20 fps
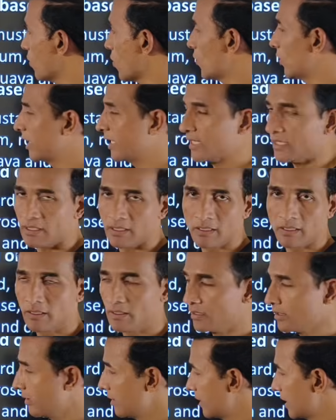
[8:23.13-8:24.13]
the ovary,
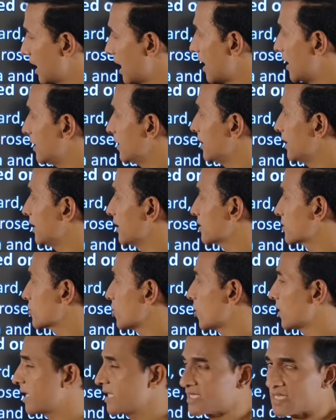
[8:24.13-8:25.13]
and it is
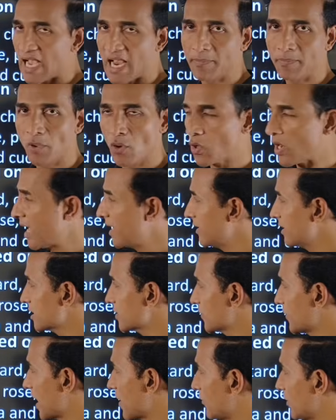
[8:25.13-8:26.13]
called as
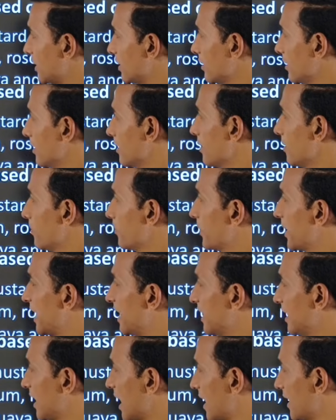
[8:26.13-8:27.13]
hypogynous flower.
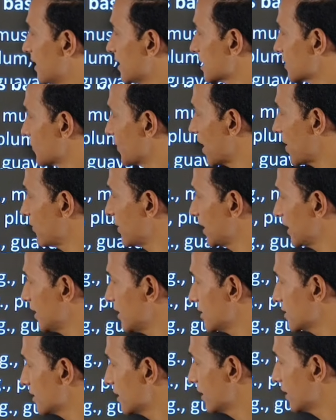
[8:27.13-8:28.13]
Perigynous flower
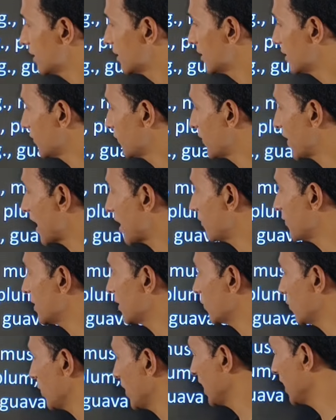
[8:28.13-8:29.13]
is the flower